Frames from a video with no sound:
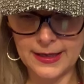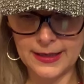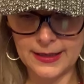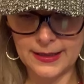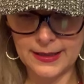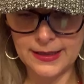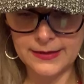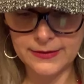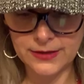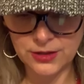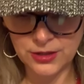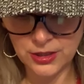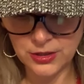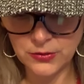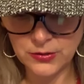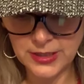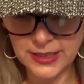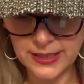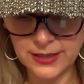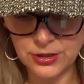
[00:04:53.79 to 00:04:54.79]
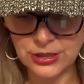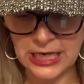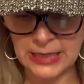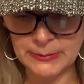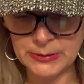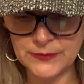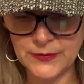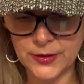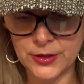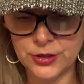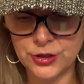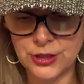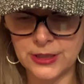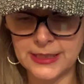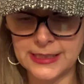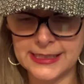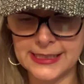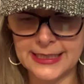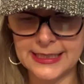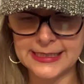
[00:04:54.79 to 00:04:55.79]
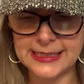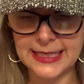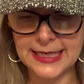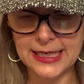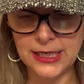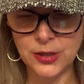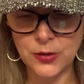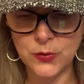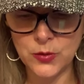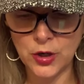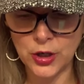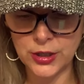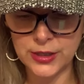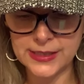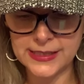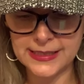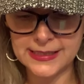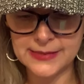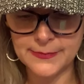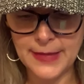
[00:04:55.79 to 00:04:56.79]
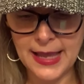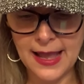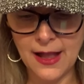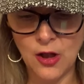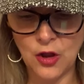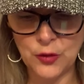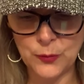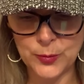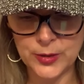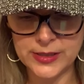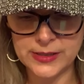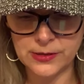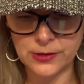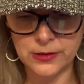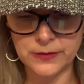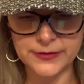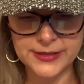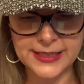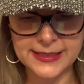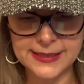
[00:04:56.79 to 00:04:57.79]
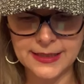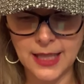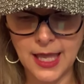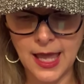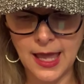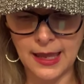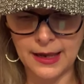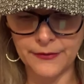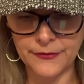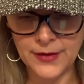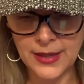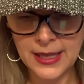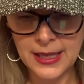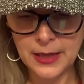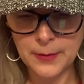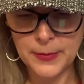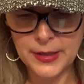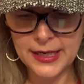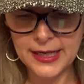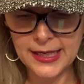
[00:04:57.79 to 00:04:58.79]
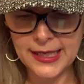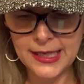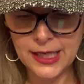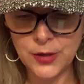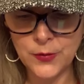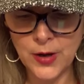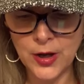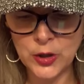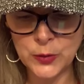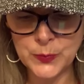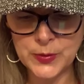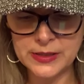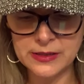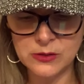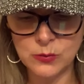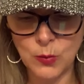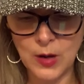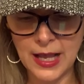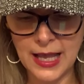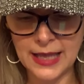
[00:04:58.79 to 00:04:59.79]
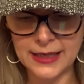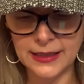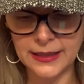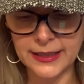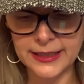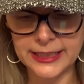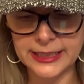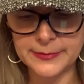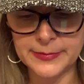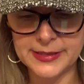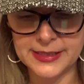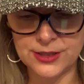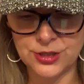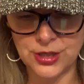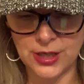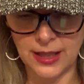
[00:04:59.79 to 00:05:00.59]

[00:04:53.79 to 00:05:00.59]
in the New King James Version, it says, He who guards his mouth preserves his life, but he who opens wide lips shall